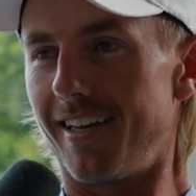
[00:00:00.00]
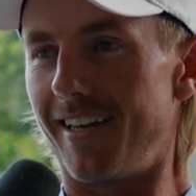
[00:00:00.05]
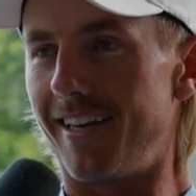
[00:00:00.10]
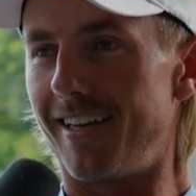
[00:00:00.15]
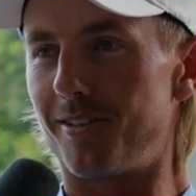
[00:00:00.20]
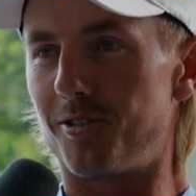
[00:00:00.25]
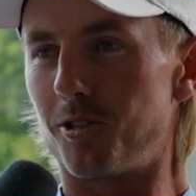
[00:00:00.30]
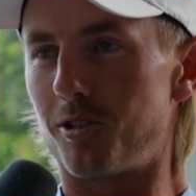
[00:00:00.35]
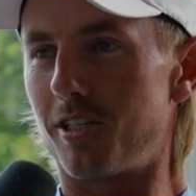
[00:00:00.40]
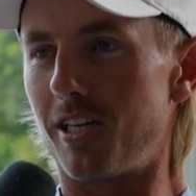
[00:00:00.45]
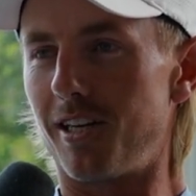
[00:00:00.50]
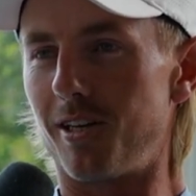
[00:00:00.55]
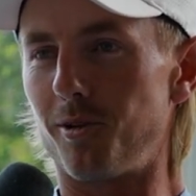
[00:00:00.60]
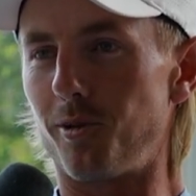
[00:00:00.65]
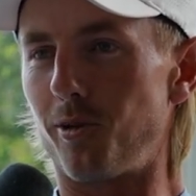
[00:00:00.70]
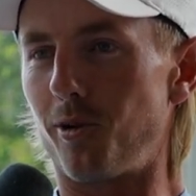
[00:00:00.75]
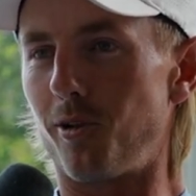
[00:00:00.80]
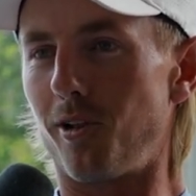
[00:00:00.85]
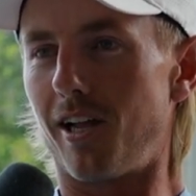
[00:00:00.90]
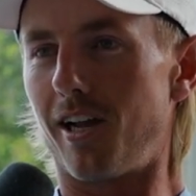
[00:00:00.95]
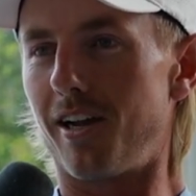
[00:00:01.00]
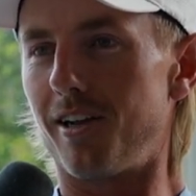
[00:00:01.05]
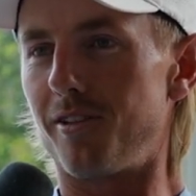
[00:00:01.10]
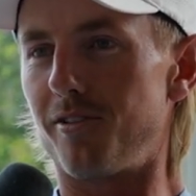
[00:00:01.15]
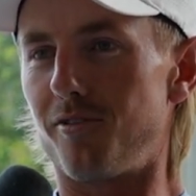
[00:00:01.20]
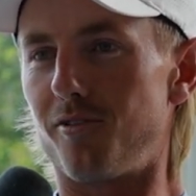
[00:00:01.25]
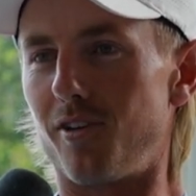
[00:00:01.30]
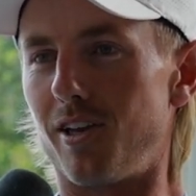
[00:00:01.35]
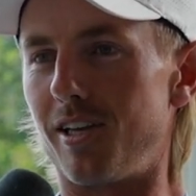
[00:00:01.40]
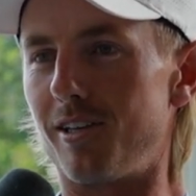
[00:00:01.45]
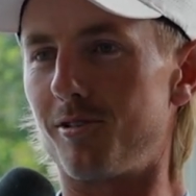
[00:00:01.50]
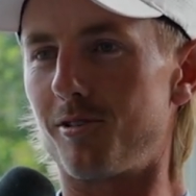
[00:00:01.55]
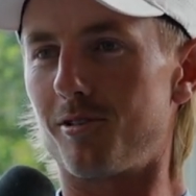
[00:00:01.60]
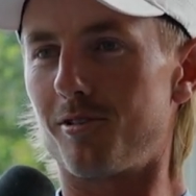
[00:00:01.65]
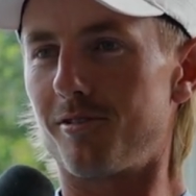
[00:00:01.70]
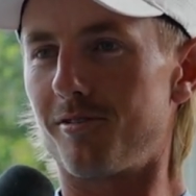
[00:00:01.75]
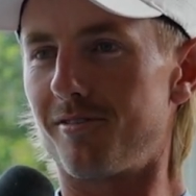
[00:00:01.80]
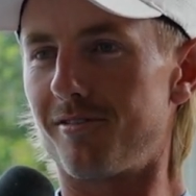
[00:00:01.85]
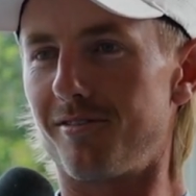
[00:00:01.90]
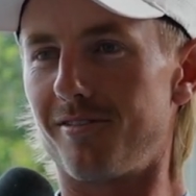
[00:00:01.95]
and just hit it a little high in the
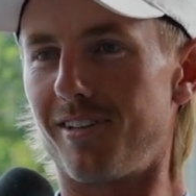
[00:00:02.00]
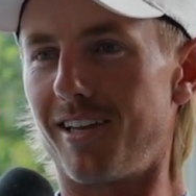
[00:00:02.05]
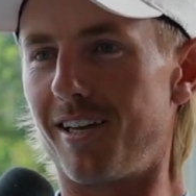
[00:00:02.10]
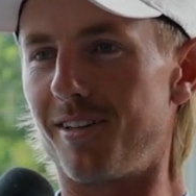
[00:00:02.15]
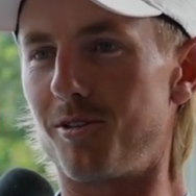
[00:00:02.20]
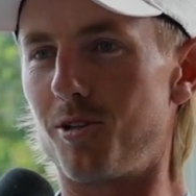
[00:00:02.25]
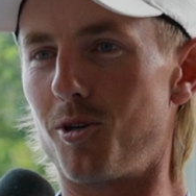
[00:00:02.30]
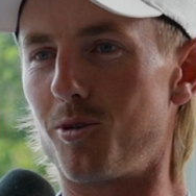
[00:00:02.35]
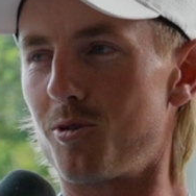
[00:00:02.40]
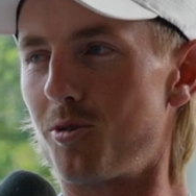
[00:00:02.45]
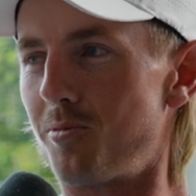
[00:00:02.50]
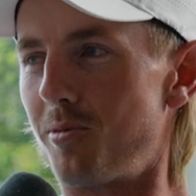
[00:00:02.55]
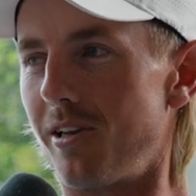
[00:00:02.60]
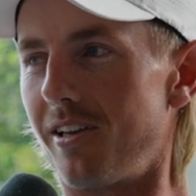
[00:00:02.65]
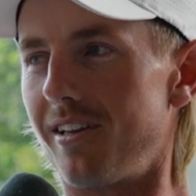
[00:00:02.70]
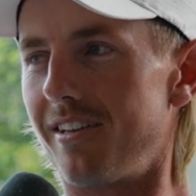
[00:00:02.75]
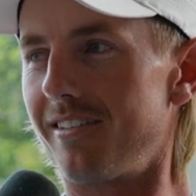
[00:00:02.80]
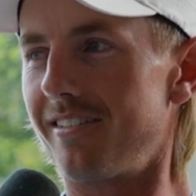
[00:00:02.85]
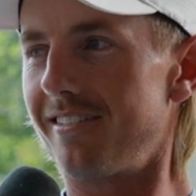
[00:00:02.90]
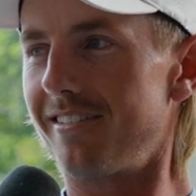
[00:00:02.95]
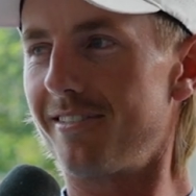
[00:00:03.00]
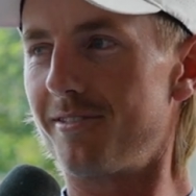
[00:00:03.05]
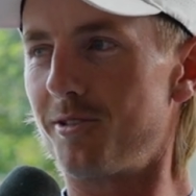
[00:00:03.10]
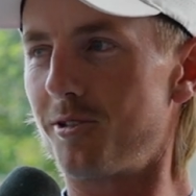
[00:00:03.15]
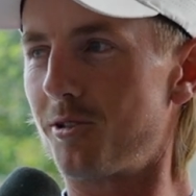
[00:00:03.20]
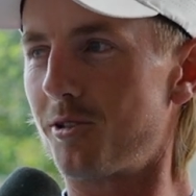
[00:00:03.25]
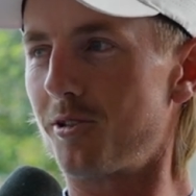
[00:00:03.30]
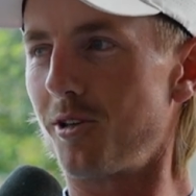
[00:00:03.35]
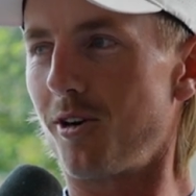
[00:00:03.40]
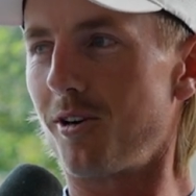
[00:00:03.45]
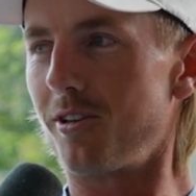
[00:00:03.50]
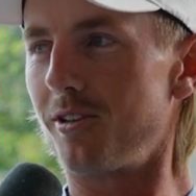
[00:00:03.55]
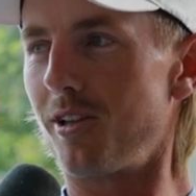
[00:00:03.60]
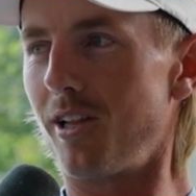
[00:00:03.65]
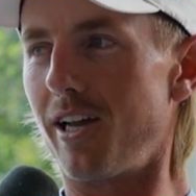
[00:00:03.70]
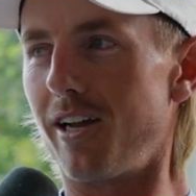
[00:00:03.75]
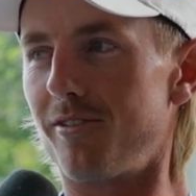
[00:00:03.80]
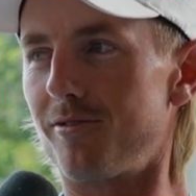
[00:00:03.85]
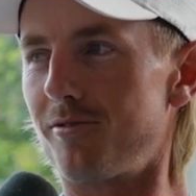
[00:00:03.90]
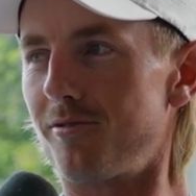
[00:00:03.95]
face, had no spin, and just started
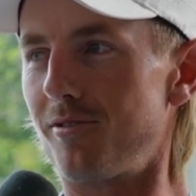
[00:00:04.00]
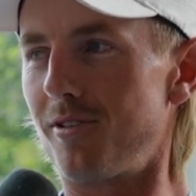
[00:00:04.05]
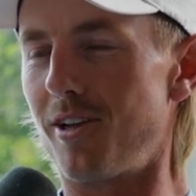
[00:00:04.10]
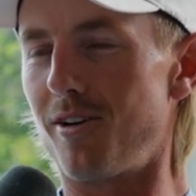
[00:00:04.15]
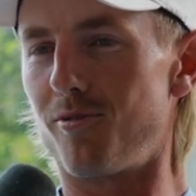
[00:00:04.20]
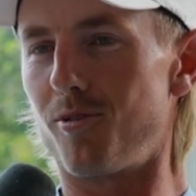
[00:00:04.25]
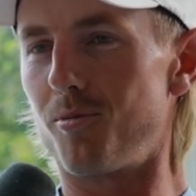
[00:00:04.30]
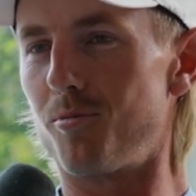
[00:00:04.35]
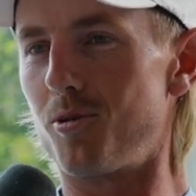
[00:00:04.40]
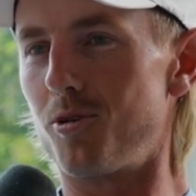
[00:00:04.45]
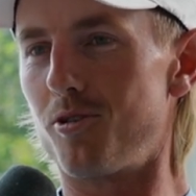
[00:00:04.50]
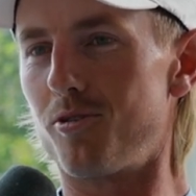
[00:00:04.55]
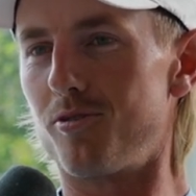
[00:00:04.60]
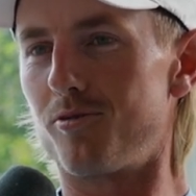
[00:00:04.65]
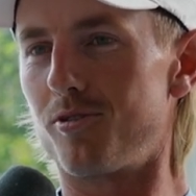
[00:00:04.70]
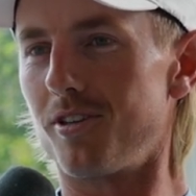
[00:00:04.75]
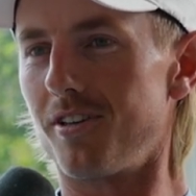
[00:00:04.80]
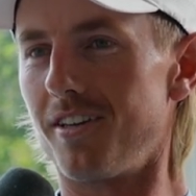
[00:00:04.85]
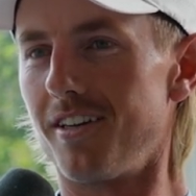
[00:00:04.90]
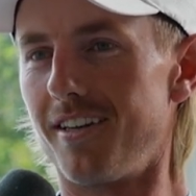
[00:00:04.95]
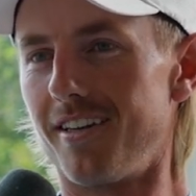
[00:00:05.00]
left, never moved.